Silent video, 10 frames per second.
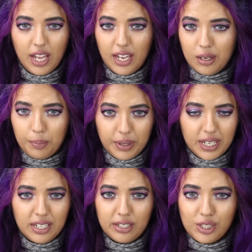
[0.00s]
in a
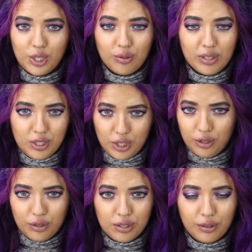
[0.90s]
bid to
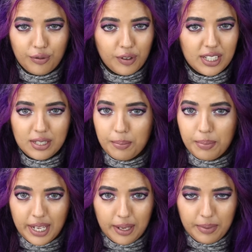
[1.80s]
reduce victim
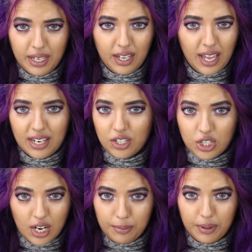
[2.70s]
blaming and
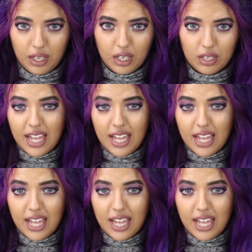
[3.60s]
shaming.